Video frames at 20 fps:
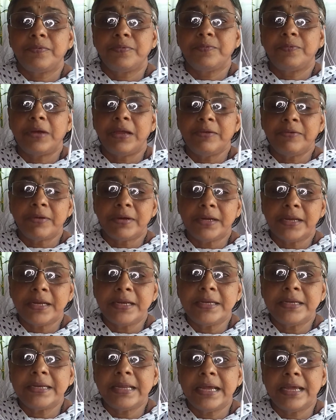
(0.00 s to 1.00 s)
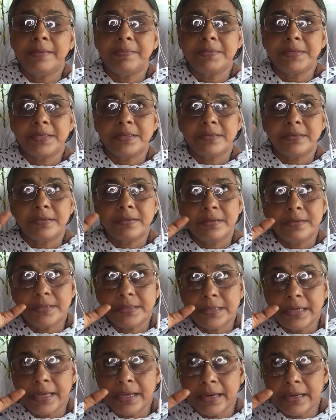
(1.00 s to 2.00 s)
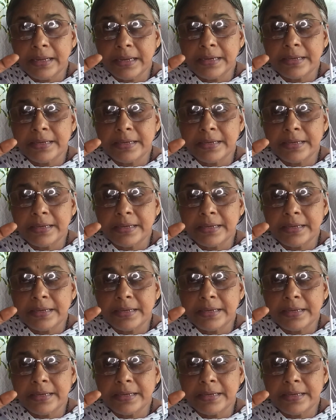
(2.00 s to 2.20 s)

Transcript: 5 or 10 times staring